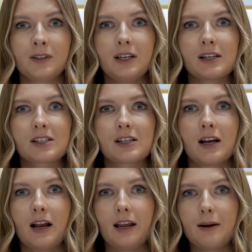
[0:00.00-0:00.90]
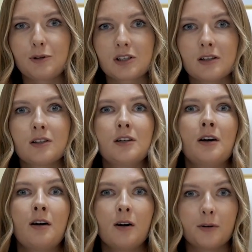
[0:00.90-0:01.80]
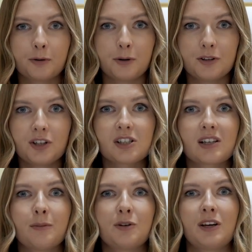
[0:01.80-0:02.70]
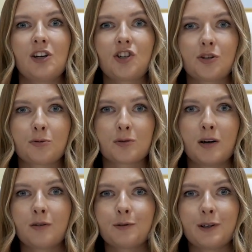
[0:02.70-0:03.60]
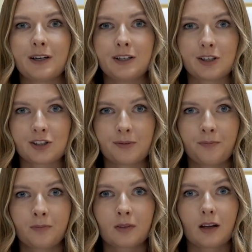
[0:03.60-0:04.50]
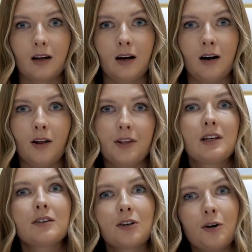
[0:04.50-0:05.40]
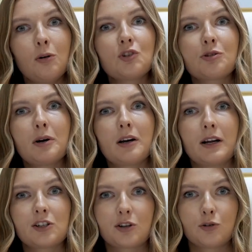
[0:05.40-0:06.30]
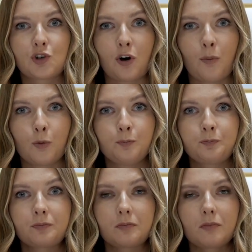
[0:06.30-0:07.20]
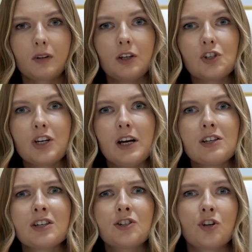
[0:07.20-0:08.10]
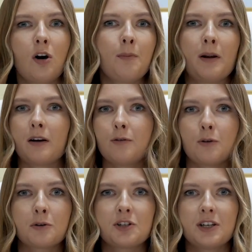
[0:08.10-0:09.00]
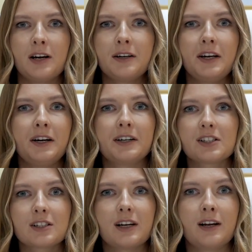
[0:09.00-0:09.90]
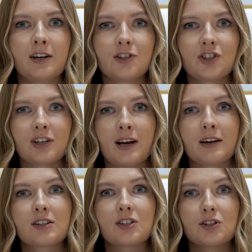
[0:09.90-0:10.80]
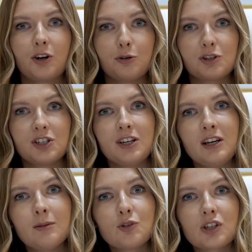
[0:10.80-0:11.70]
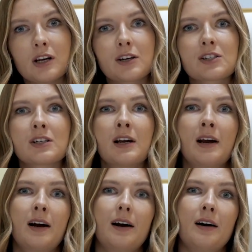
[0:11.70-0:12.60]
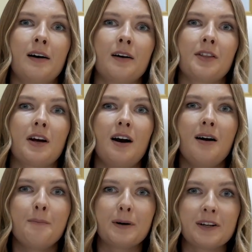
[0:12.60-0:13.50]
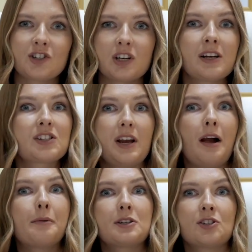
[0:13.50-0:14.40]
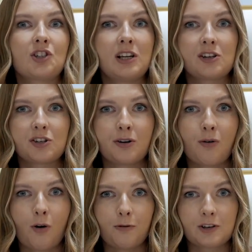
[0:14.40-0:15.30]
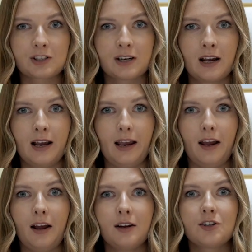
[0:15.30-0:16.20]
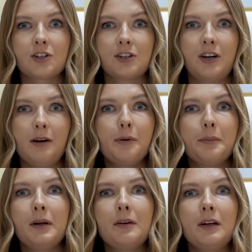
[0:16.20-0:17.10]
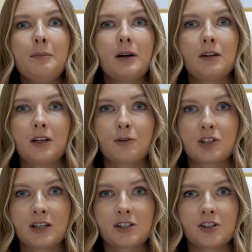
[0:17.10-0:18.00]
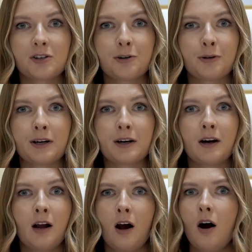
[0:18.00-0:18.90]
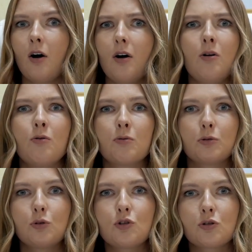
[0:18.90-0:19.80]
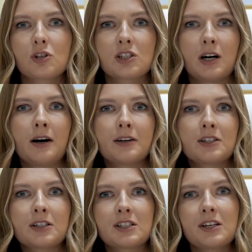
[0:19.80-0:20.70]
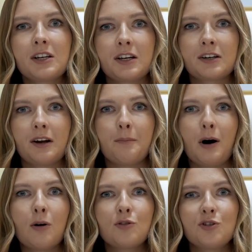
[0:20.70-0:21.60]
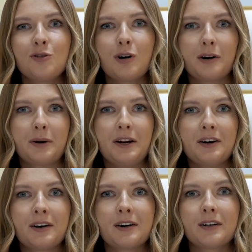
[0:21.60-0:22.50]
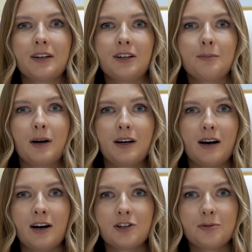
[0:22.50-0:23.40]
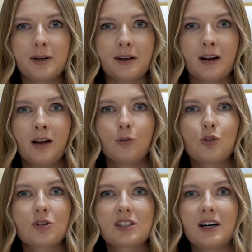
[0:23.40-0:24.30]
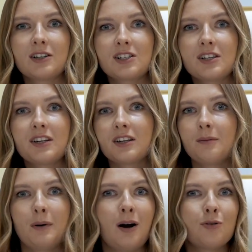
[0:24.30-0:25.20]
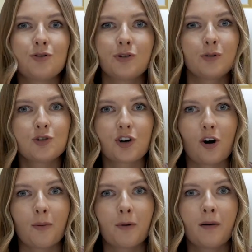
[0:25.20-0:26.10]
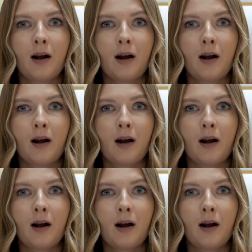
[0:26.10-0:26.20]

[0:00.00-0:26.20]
he has absolutely ruined his communication with one of the ladies. That girl, she really likes her job. She has a job like for 10 years and she likes her team, she likes the company, she likes everything, she likes her office. And in every email he was texting her like, oh, you should start thinking about new career in my country. You should start thinking about new job.